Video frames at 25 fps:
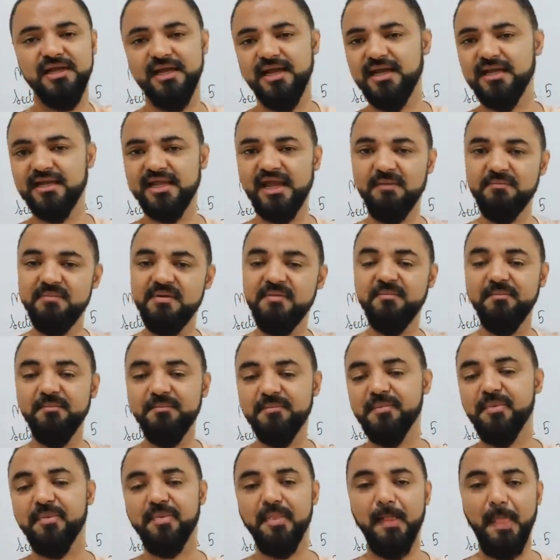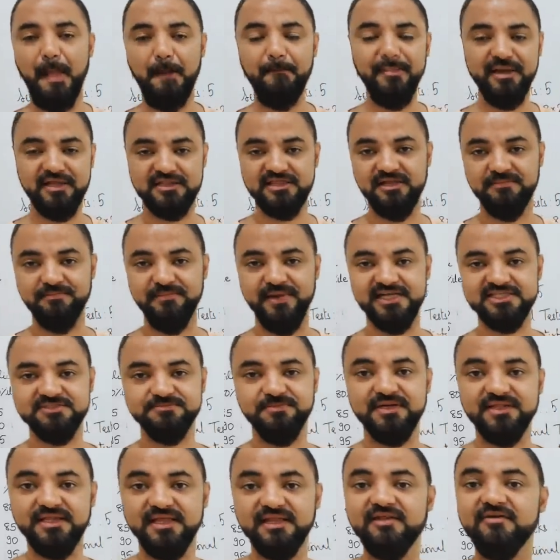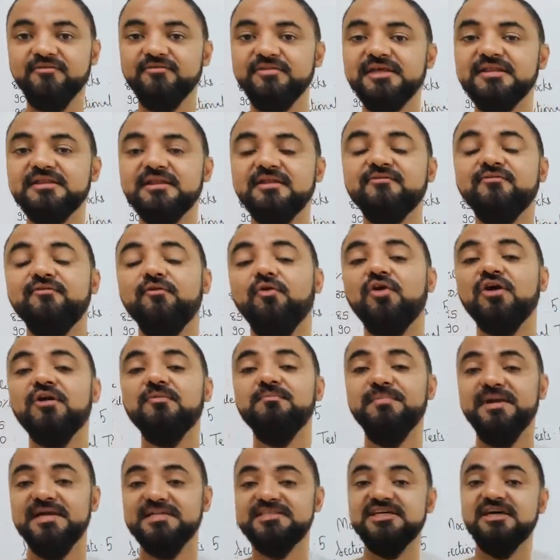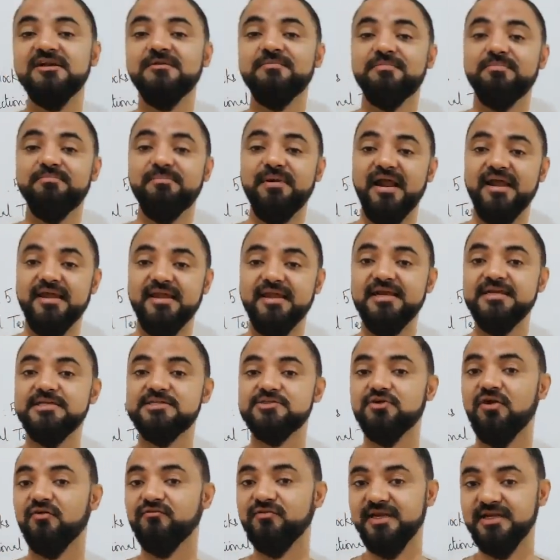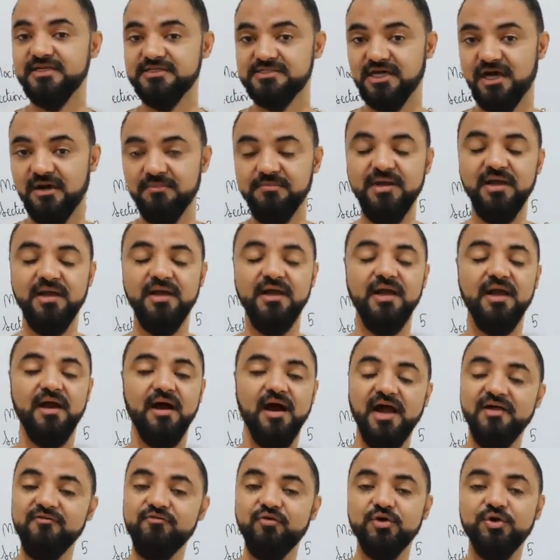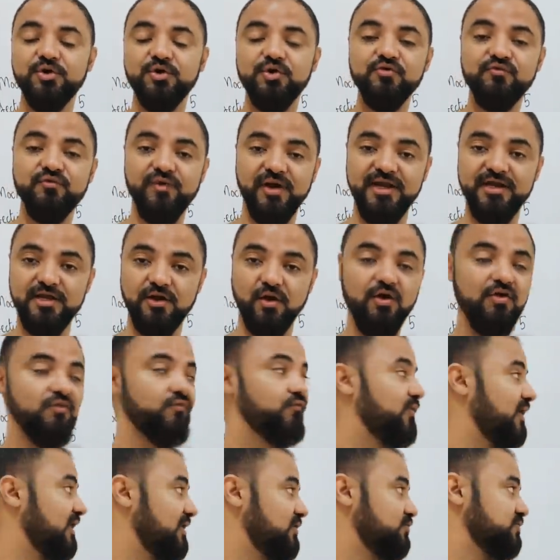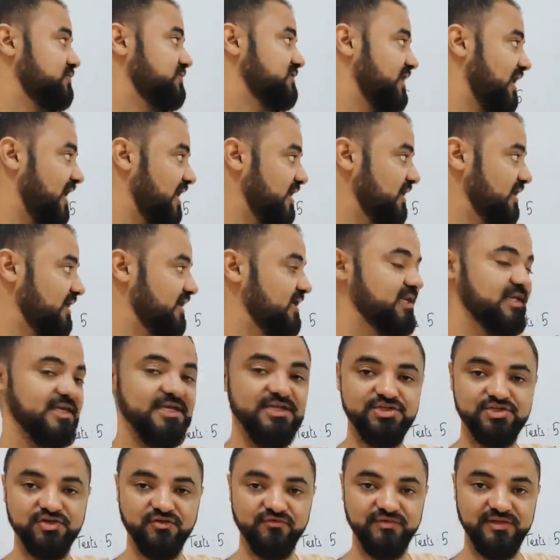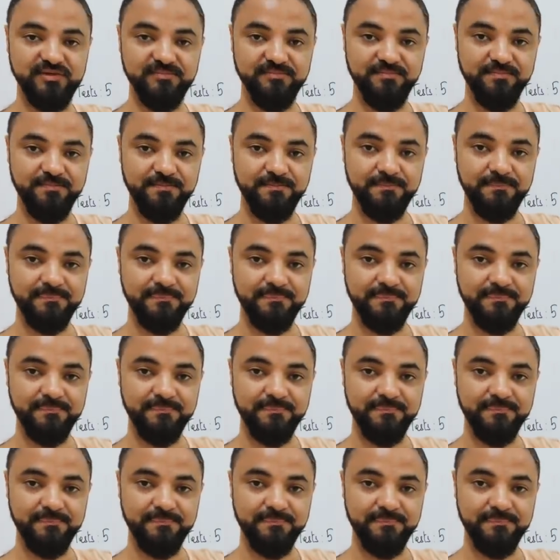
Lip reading: It can be mix and match, but these are four major brackets of the exam. I wanted to find out where you stand in each of them.